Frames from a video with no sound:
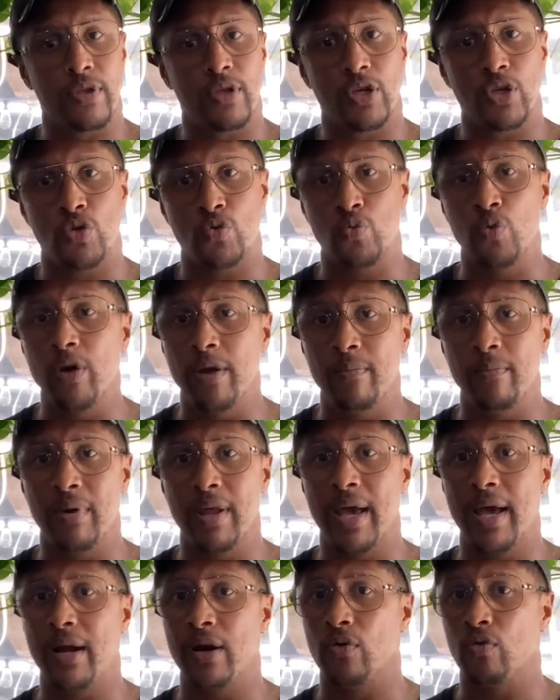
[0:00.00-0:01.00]
swim
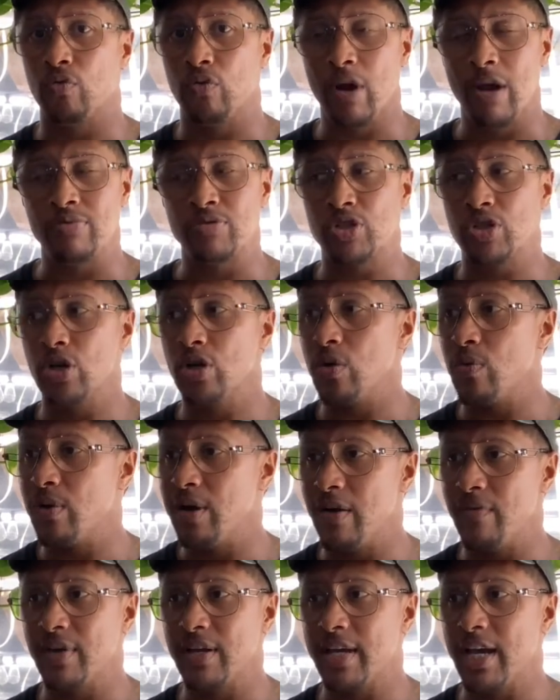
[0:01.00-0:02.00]
bladder, ruptured, or
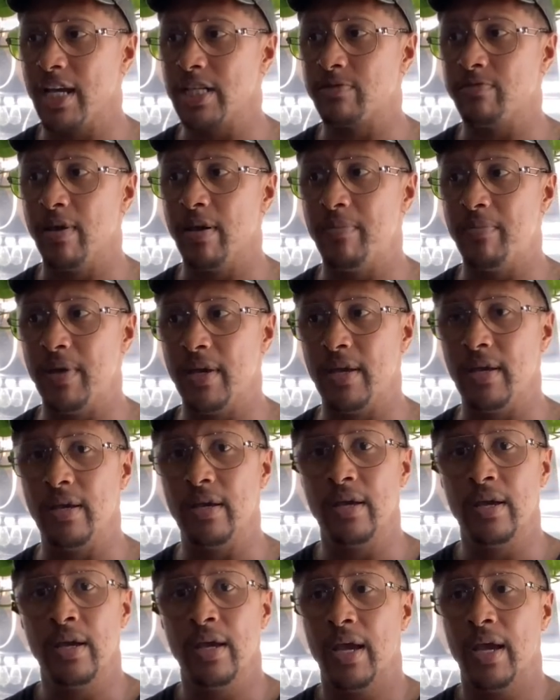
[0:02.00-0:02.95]
whatever the case may be,